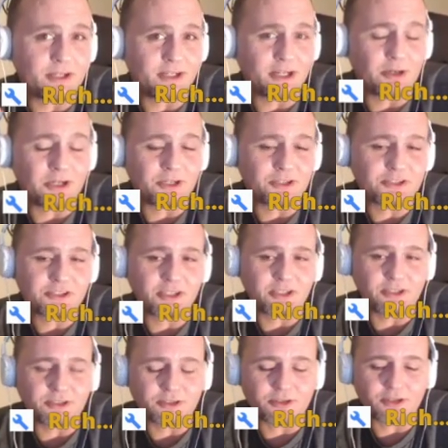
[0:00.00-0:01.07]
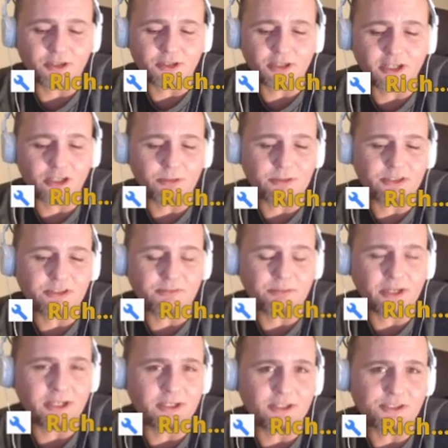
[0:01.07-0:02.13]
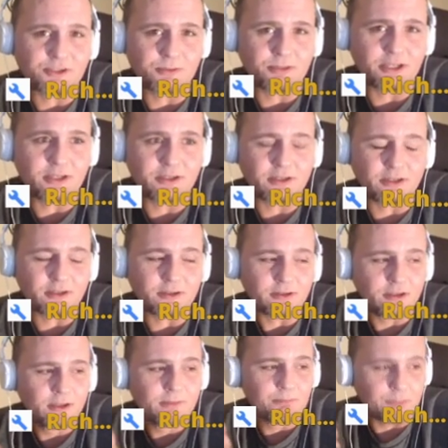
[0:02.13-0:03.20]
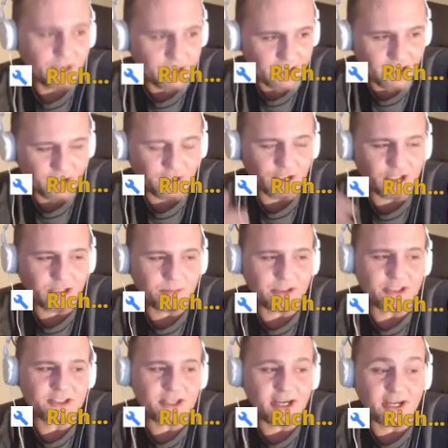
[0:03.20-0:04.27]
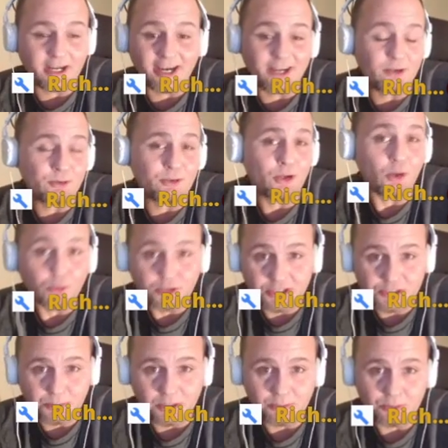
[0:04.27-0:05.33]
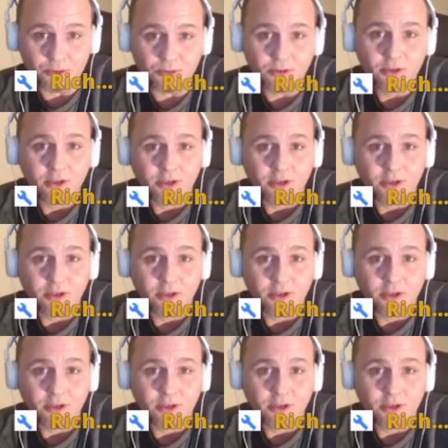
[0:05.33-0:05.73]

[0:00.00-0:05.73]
Now I understand that there are elements of paganism that me and Ali are going to be attacked. I don't know these people.